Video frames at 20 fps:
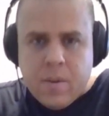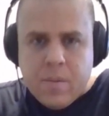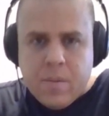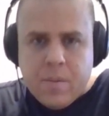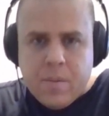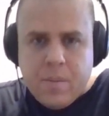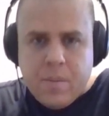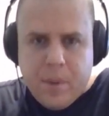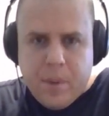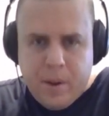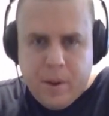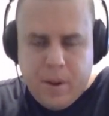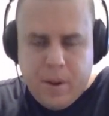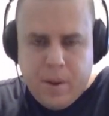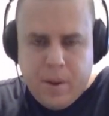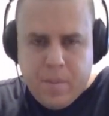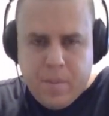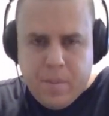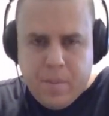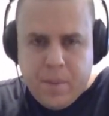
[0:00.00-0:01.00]
But
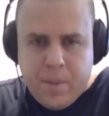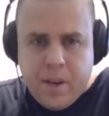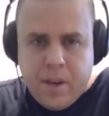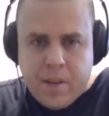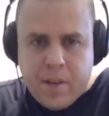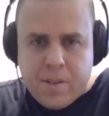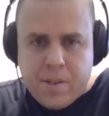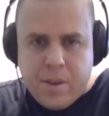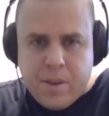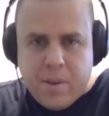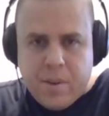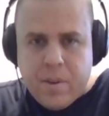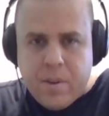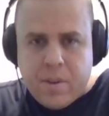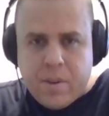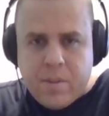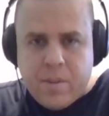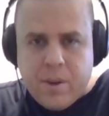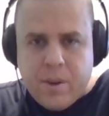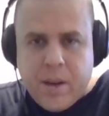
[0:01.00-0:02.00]
yeah. So
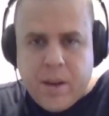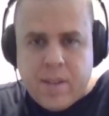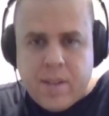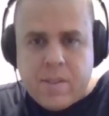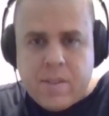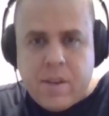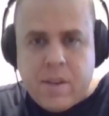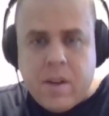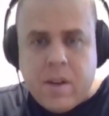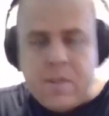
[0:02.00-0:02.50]
guys.